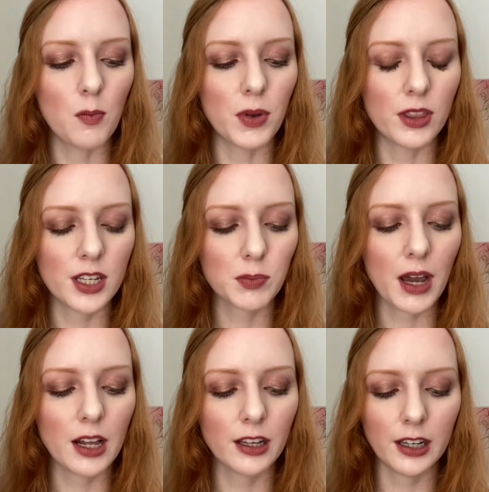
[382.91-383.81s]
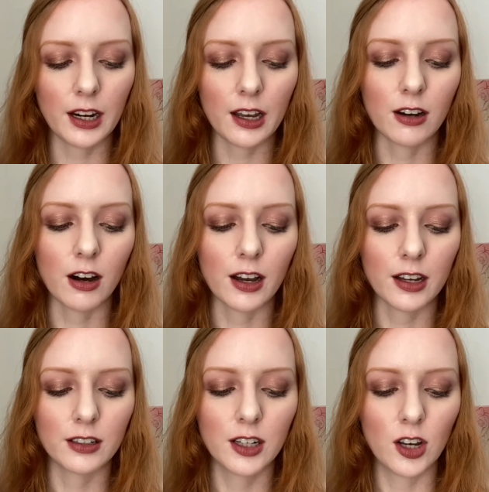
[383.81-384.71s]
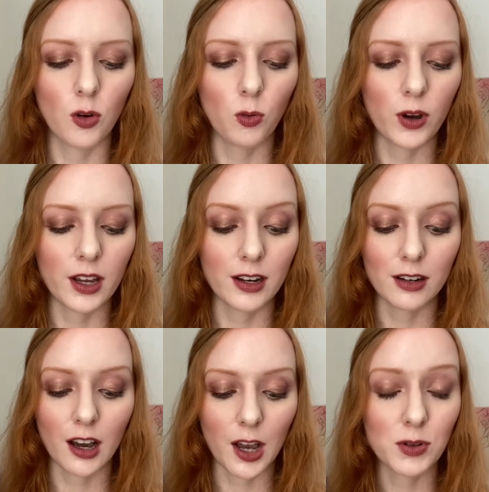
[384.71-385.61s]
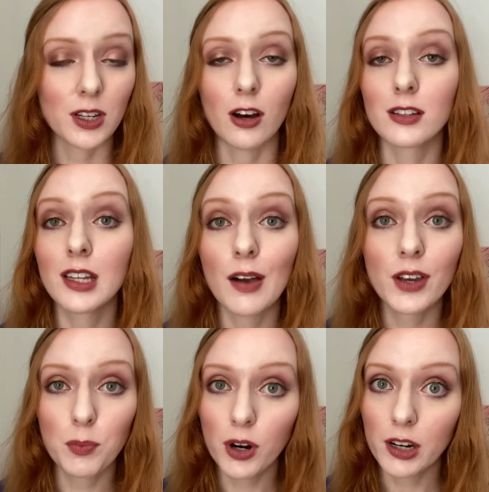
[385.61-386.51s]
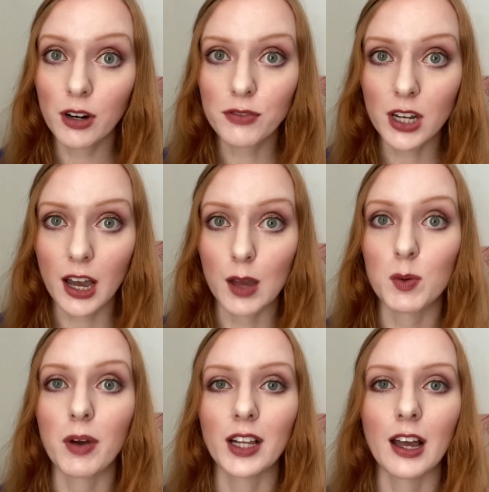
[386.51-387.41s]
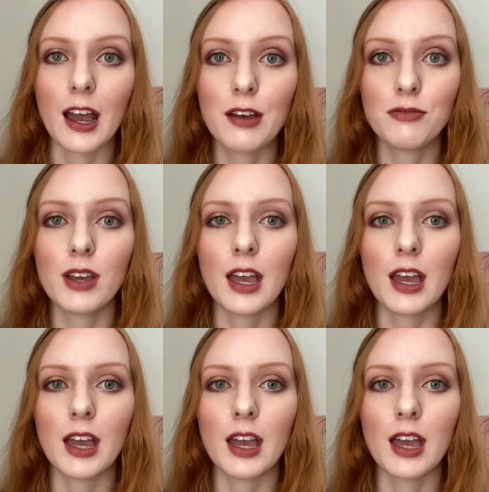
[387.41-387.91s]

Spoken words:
But this palette I got when I was honestly having a pretty rough time in my life,